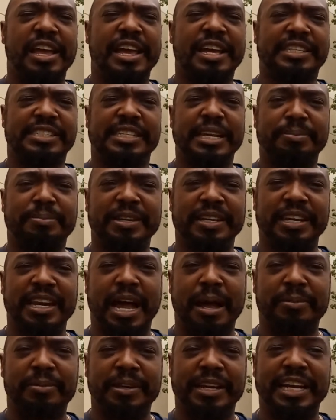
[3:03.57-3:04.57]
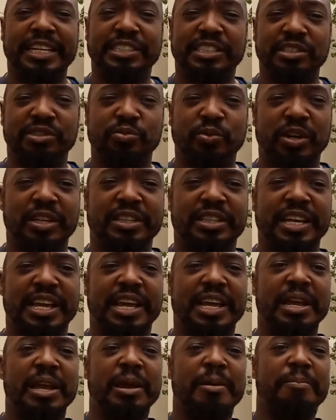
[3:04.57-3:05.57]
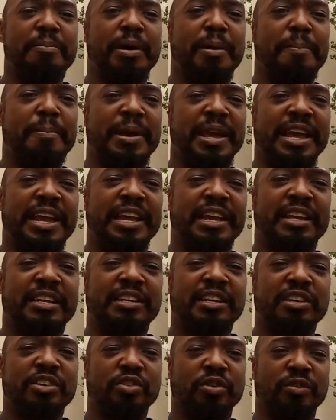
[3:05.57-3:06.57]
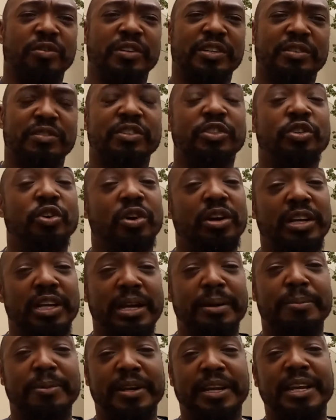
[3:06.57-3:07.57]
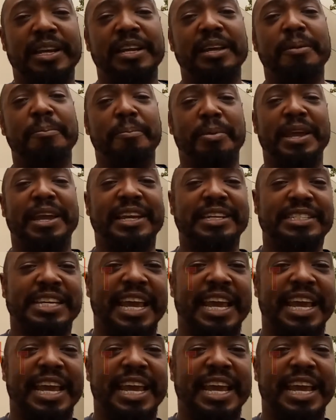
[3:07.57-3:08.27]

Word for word: Accepting the obligation is one thing. But being your your liberty being